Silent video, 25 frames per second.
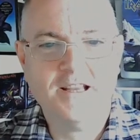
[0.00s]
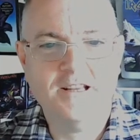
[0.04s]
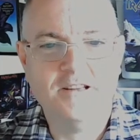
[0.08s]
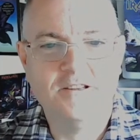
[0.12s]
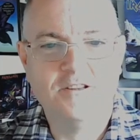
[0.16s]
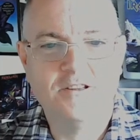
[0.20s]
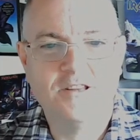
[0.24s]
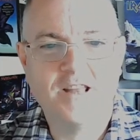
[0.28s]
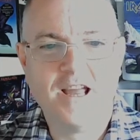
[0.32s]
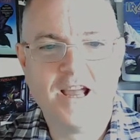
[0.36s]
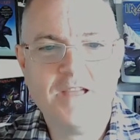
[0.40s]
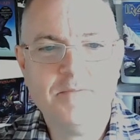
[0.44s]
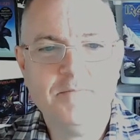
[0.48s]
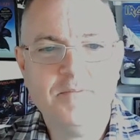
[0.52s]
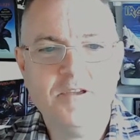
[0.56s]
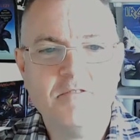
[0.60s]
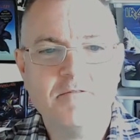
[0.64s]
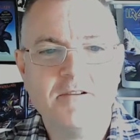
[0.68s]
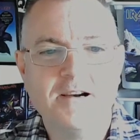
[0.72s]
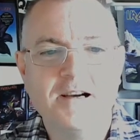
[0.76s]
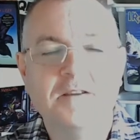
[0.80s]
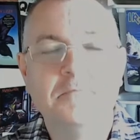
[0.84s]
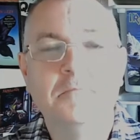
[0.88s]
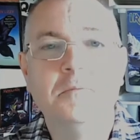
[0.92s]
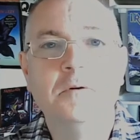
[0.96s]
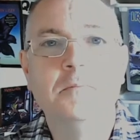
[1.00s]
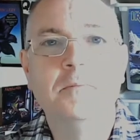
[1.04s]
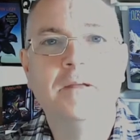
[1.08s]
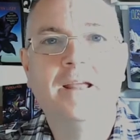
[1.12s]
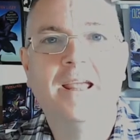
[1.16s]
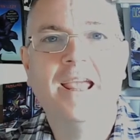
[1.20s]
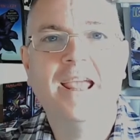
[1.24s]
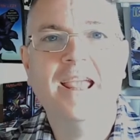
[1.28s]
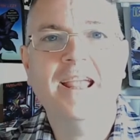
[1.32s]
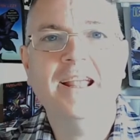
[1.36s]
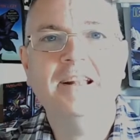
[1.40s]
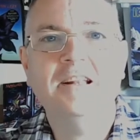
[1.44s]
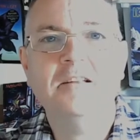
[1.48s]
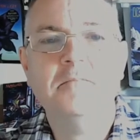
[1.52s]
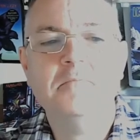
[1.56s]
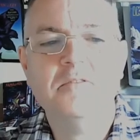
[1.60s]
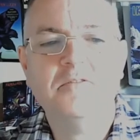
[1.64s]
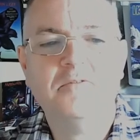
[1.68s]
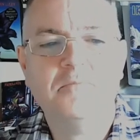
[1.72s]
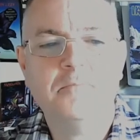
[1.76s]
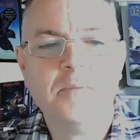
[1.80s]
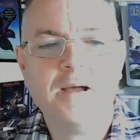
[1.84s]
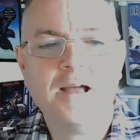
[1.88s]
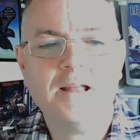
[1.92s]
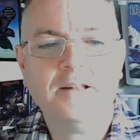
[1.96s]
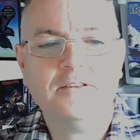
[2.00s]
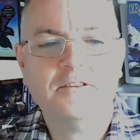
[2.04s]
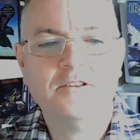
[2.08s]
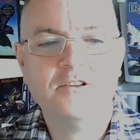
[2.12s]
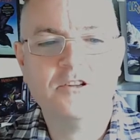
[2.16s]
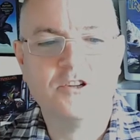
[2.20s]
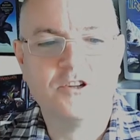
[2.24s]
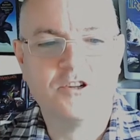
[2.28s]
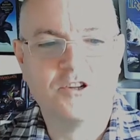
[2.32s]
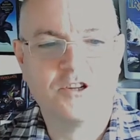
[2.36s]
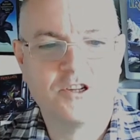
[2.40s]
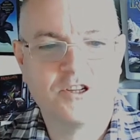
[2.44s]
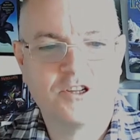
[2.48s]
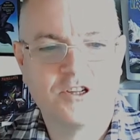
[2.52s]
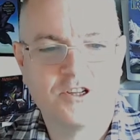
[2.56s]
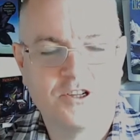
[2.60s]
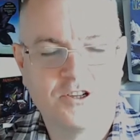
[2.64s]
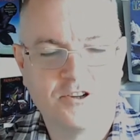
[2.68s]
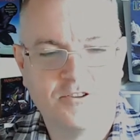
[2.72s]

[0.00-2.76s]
debut album, Kingdom of Madness.